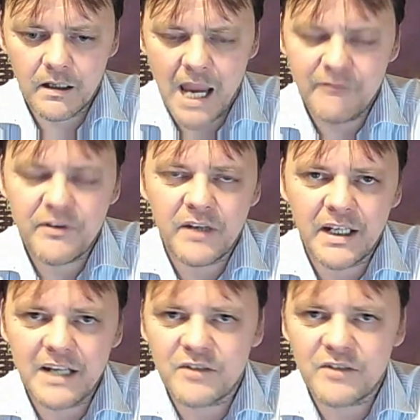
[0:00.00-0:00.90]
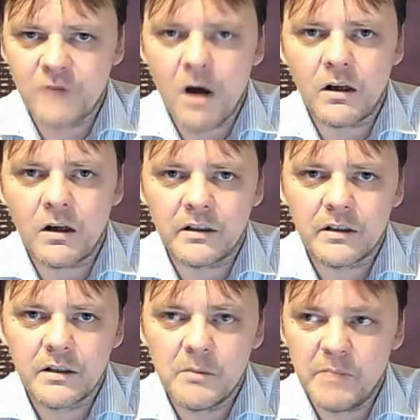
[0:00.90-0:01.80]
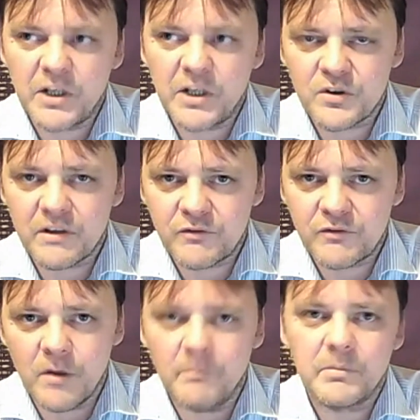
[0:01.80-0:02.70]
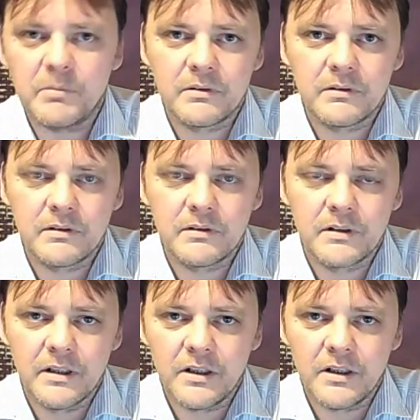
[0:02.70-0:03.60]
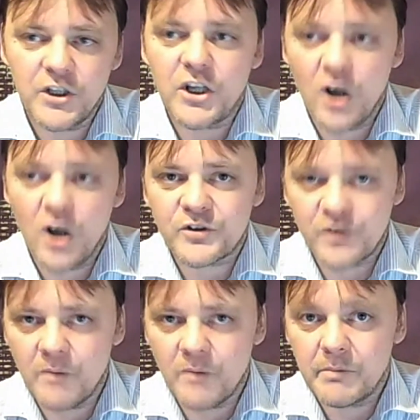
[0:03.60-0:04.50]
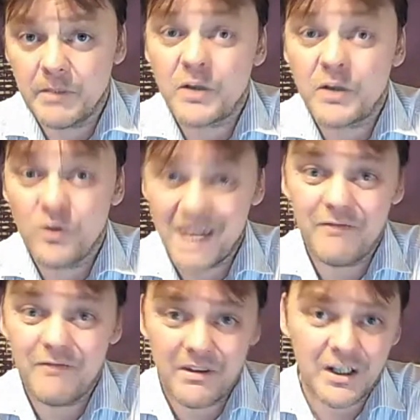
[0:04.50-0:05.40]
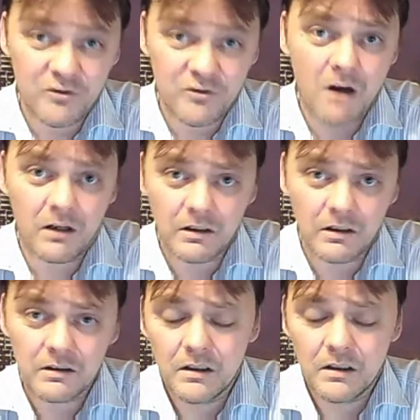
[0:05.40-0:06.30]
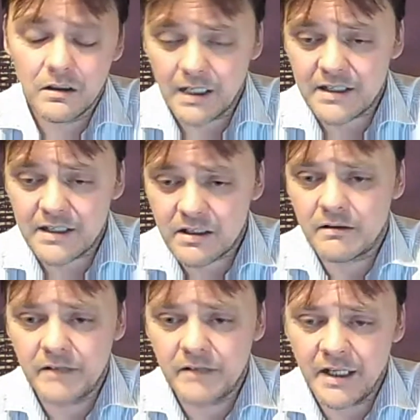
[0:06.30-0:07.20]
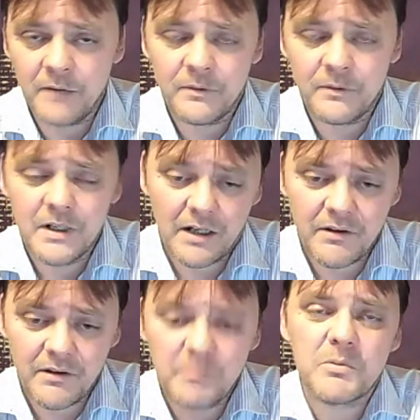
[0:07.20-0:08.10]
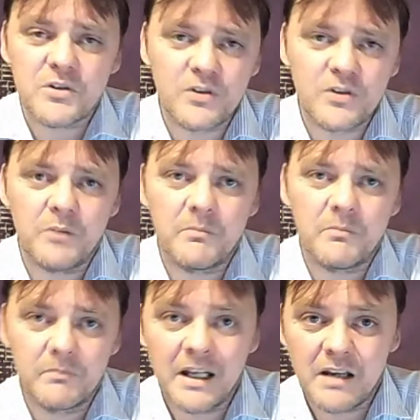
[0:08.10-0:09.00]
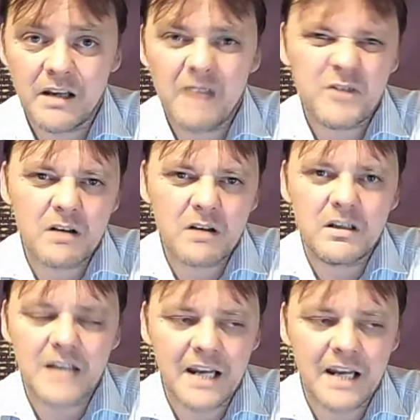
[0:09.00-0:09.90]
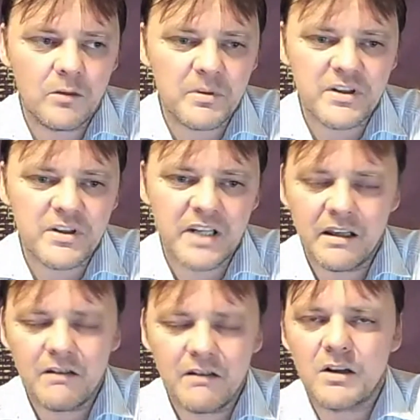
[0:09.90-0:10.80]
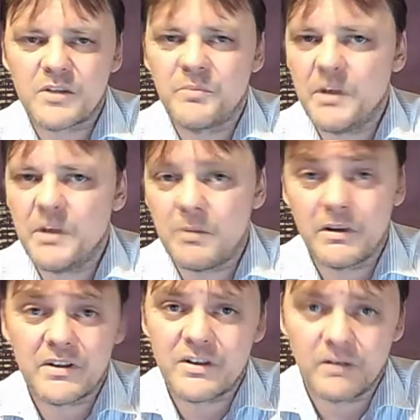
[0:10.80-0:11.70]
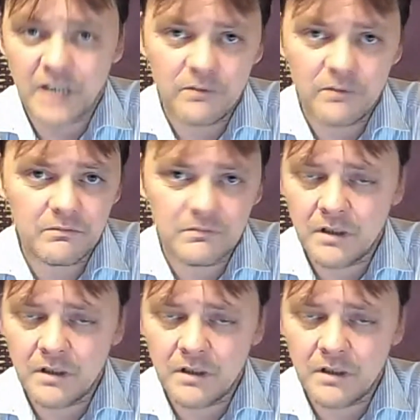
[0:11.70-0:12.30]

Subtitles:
Everything isn't wrong because of Trump. You got Trump because everything is wrong. That's, and I think people stood up, and I've started standing up and saying it. There are lots of people that still don't.